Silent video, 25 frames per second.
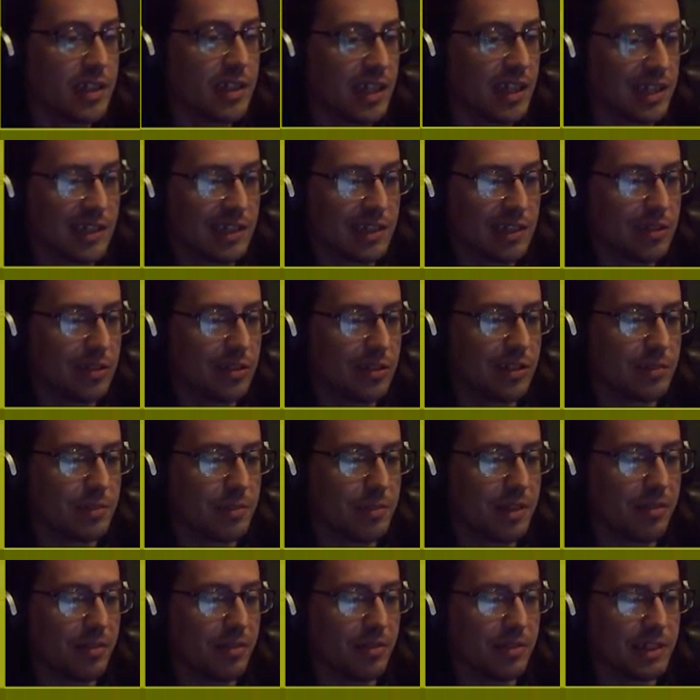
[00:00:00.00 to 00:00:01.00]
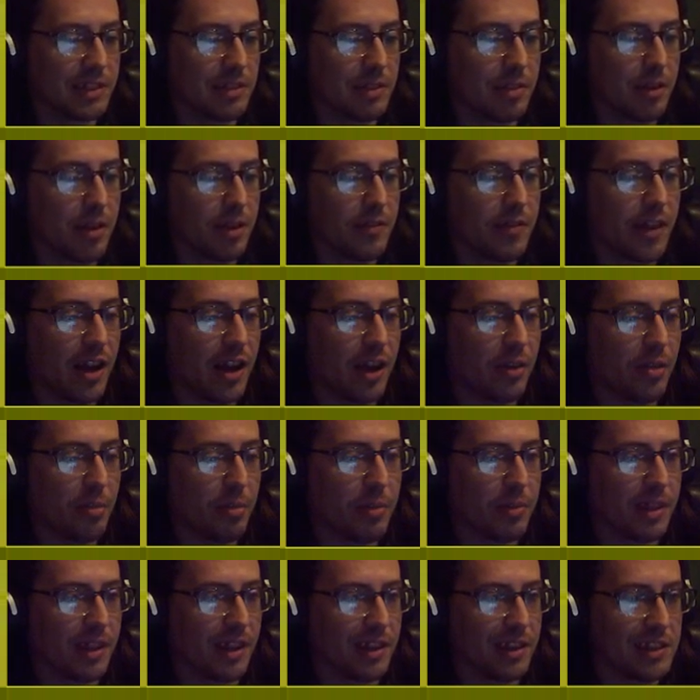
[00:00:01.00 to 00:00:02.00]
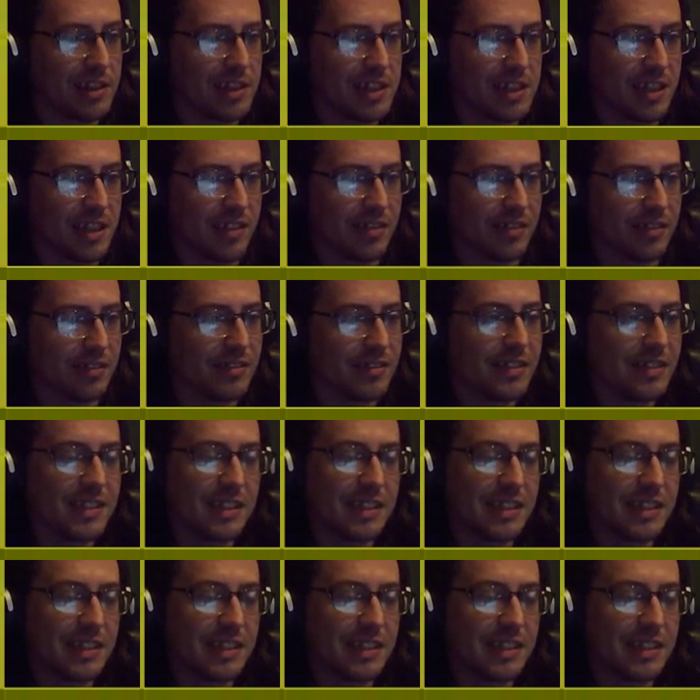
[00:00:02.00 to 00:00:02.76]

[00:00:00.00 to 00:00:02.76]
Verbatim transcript: It's good. We're also over health with our shields,